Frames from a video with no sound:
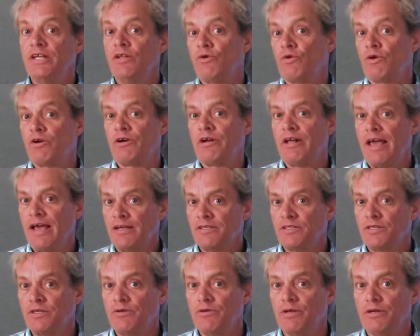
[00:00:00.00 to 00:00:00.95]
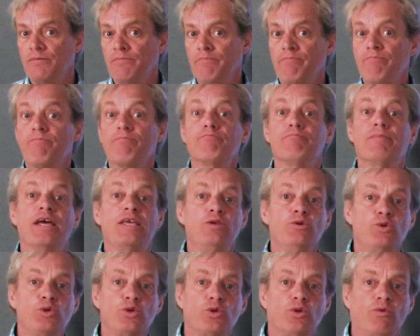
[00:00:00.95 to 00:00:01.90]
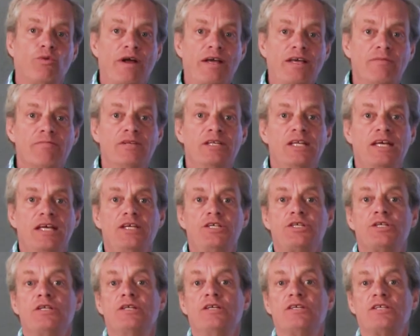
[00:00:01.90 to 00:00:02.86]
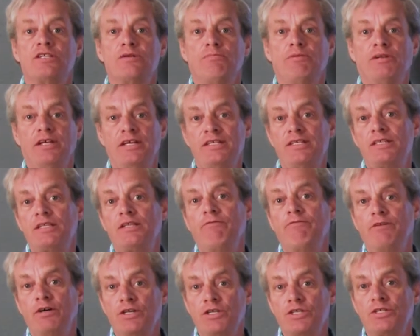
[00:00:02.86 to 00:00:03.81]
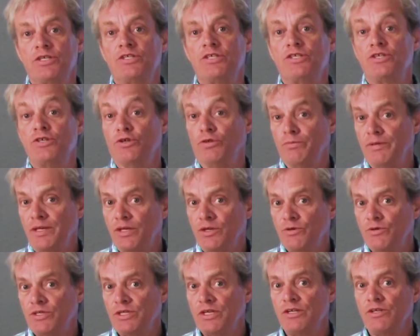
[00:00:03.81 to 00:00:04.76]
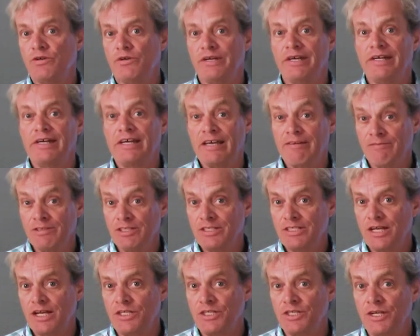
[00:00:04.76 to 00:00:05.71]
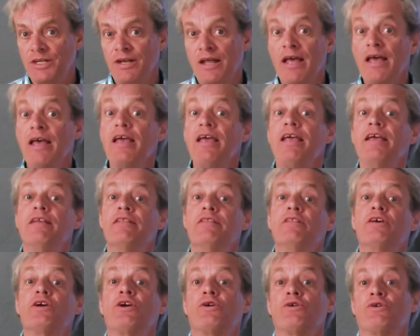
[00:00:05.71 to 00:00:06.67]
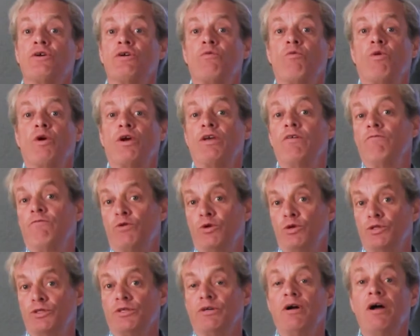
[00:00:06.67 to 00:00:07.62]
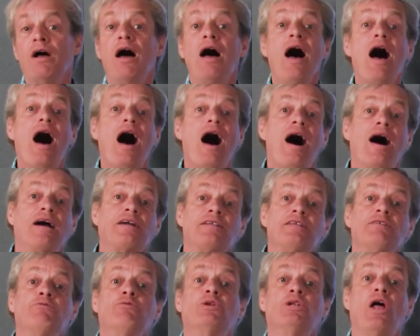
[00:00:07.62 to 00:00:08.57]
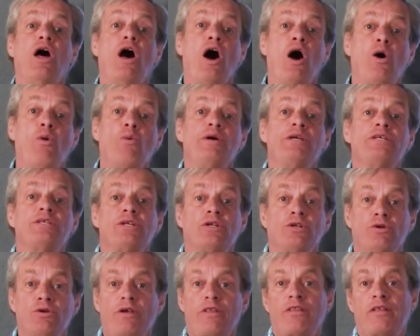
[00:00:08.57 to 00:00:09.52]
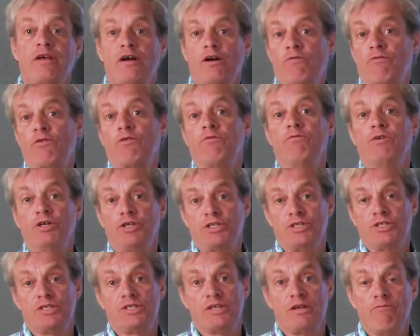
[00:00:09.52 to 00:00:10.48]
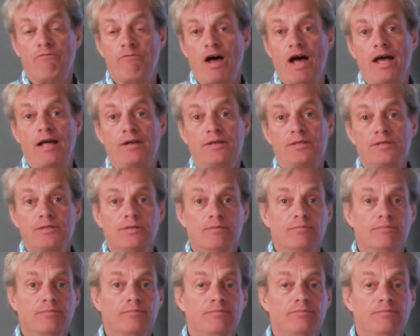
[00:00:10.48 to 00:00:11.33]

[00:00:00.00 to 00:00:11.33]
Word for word: in order to execute it. My usual recommendation is to place the functions you'll be using during a given session in the current working folder. Octave will always look there for functions and files.